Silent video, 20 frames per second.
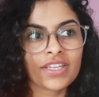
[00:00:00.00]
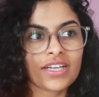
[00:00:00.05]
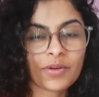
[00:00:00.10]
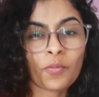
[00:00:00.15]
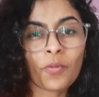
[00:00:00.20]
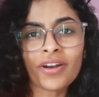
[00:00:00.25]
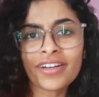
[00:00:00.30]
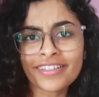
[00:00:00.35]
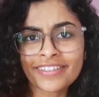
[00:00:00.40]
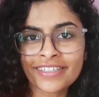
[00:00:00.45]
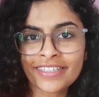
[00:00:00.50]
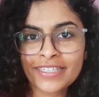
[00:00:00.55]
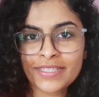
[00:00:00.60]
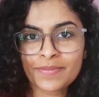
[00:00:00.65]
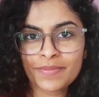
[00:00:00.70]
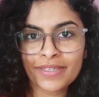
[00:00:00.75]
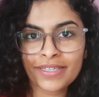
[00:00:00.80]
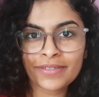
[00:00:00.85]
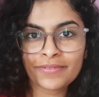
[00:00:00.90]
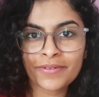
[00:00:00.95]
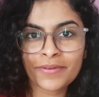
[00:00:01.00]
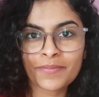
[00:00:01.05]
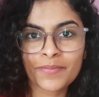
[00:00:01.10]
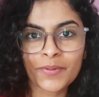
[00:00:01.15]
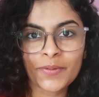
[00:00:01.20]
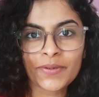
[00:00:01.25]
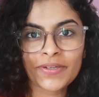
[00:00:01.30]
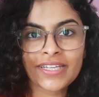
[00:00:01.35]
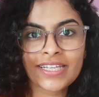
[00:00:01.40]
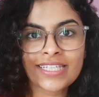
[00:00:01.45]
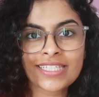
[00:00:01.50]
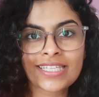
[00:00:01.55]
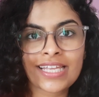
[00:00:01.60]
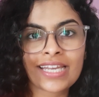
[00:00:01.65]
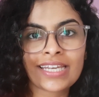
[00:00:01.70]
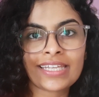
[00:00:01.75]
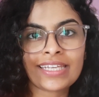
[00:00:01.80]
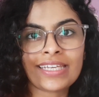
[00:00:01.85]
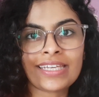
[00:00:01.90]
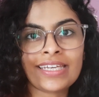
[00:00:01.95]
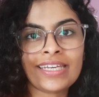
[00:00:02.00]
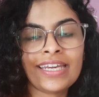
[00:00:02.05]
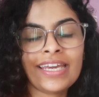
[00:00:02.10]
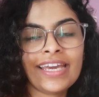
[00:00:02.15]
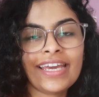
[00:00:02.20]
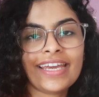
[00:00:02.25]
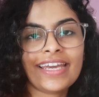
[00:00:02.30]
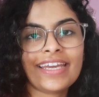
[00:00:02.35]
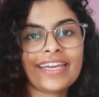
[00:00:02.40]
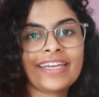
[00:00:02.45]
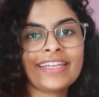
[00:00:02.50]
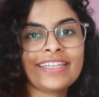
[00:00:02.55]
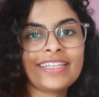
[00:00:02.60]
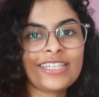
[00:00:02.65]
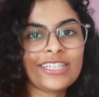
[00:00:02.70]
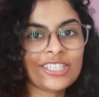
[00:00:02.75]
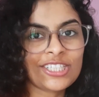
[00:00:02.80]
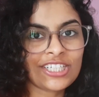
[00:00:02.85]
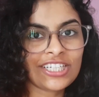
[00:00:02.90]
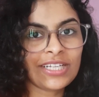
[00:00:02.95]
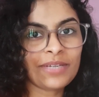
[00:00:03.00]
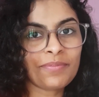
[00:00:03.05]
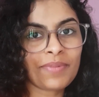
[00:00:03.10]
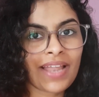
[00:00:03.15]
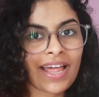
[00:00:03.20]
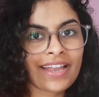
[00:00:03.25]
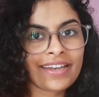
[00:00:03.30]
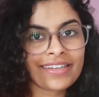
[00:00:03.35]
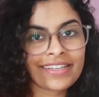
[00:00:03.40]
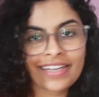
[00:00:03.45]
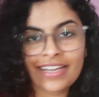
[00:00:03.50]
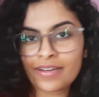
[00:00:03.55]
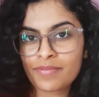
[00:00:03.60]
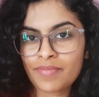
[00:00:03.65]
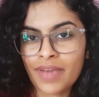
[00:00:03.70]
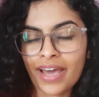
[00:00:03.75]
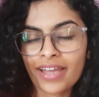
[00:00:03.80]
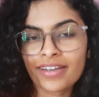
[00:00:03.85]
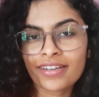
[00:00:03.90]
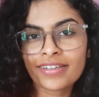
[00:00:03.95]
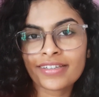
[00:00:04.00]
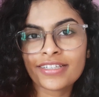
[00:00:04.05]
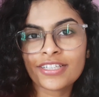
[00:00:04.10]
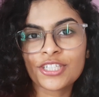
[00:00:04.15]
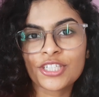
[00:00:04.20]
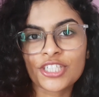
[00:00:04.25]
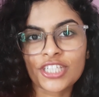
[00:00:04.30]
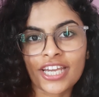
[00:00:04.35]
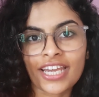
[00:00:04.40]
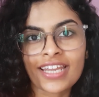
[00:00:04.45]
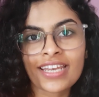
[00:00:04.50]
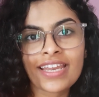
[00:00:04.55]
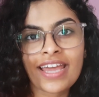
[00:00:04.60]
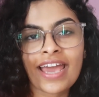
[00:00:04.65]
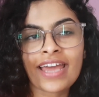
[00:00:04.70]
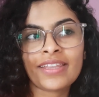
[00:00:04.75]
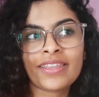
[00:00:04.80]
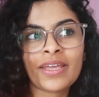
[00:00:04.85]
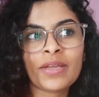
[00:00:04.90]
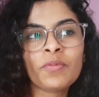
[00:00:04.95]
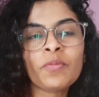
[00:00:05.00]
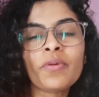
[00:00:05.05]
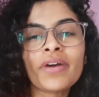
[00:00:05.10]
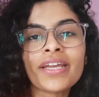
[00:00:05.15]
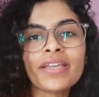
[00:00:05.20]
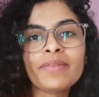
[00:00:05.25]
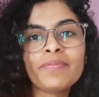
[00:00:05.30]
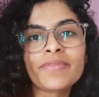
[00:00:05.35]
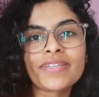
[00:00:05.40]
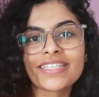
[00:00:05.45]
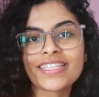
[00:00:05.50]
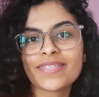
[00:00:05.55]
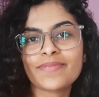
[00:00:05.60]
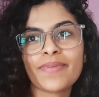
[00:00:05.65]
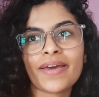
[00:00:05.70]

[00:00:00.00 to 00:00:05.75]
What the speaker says: What irks me even more is that he initially planned to get married to Jane, and then when Mrs.